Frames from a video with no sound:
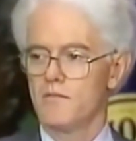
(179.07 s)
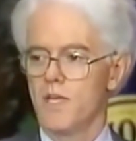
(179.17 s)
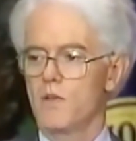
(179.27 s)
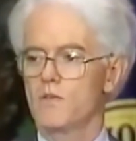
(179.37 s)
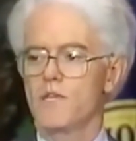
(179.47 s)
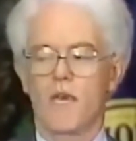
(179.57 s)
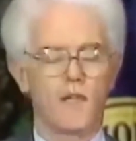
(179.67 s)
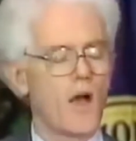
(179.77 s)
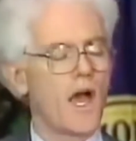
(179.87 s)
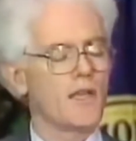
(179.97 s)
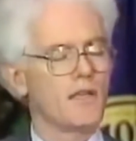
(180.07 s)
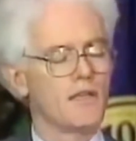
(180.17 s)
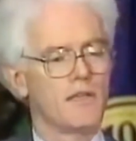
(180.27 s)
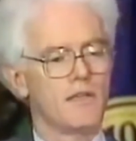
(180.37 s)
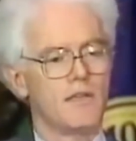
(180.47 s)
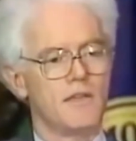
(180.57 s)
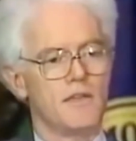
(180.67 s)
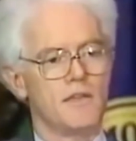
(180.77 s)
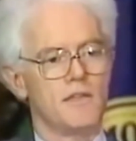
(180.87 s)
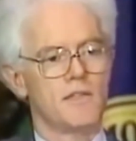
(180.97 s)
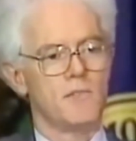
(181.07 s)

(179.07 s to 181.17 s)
It goes down a lot. The